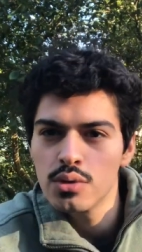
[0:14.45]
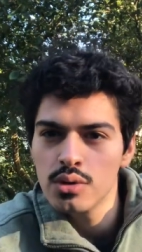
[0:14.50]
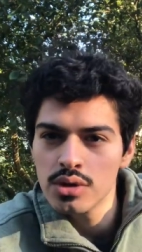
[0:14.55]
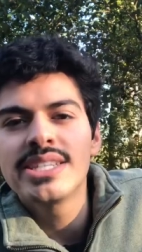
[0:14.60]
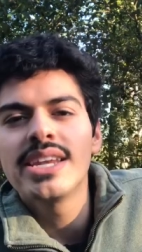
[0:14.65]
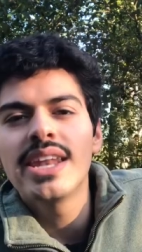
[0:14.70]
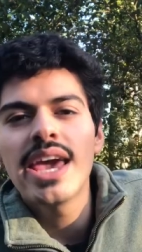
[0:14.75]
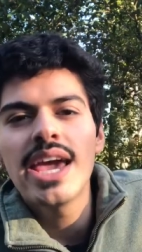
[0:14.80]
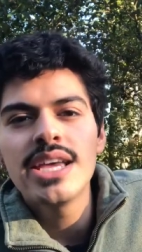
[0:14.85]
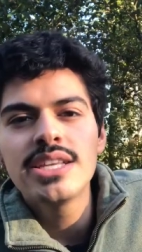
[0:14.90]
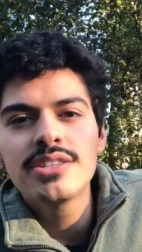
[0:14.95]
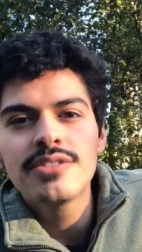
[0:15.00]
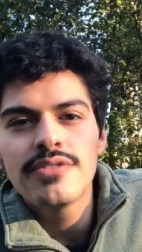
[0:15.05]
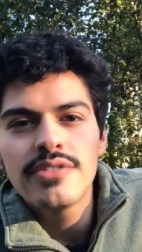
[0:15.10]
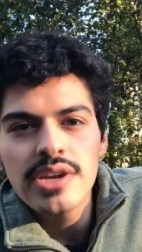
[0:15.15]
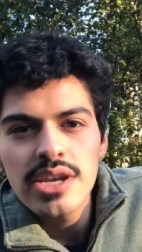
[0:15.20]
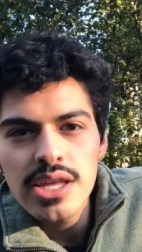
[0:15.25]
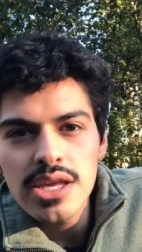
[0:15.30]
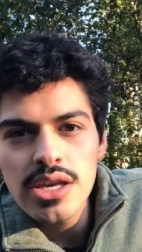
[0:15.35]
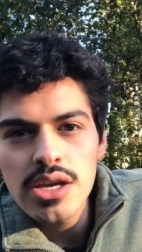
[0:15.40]
Today's
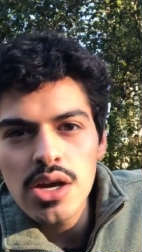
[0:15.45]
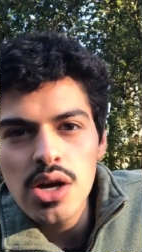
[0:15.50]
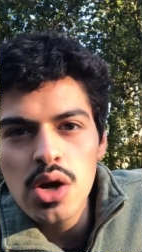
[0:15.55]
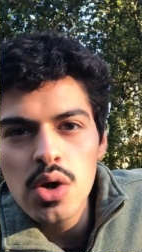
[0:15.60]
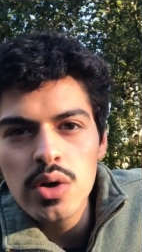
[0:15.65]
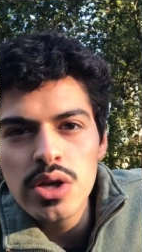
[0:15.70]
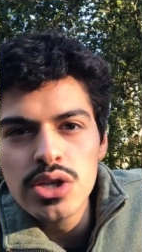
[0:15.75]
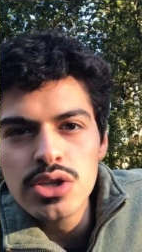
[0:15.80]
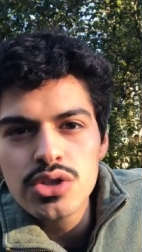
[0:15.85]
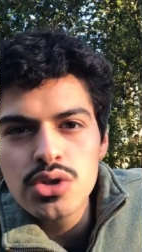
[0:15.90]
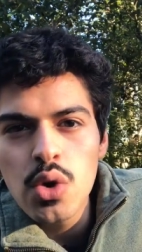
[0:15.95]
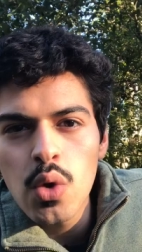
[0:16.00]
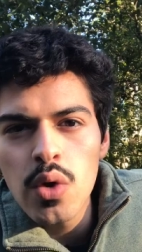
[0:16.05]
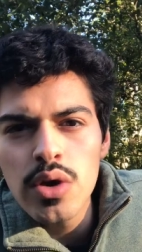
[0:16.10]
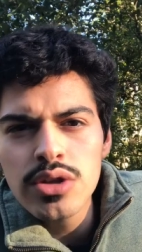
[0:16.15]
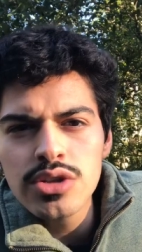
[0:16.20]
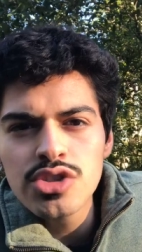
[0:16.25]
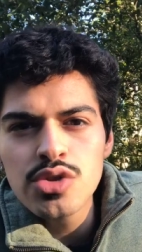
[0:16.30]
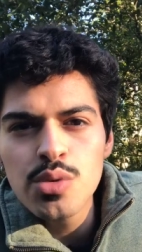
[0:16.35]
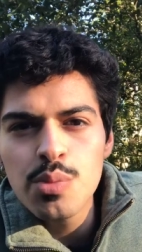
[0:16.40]
video is
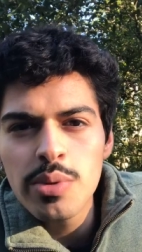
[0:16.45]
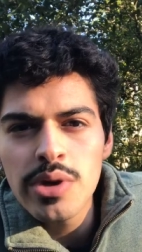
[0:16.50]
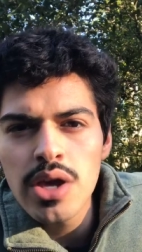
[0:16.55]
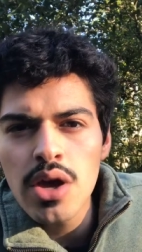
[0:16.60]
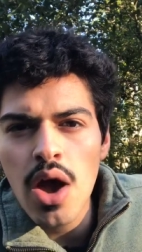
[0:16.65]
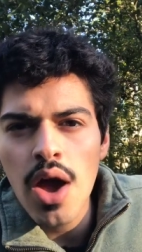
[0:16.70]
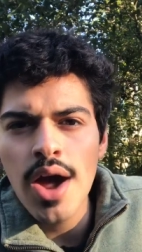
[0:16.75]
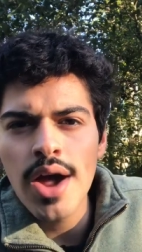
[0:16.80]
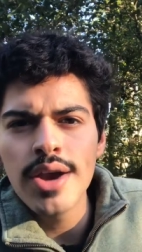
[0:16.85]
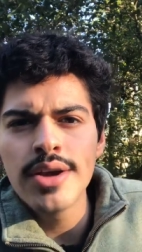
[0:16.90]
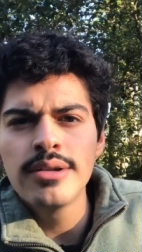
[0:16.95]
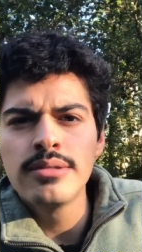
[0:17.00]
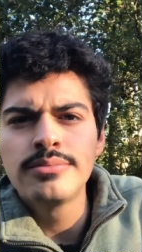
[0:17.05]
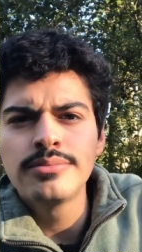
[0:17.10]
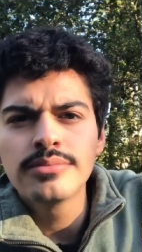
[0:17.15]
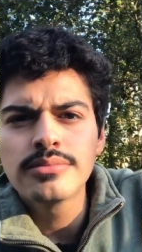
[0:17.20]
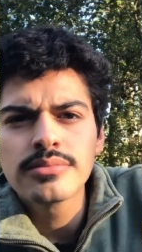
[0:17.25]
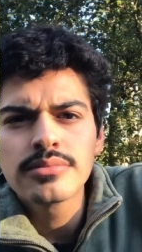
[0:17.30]
going to be on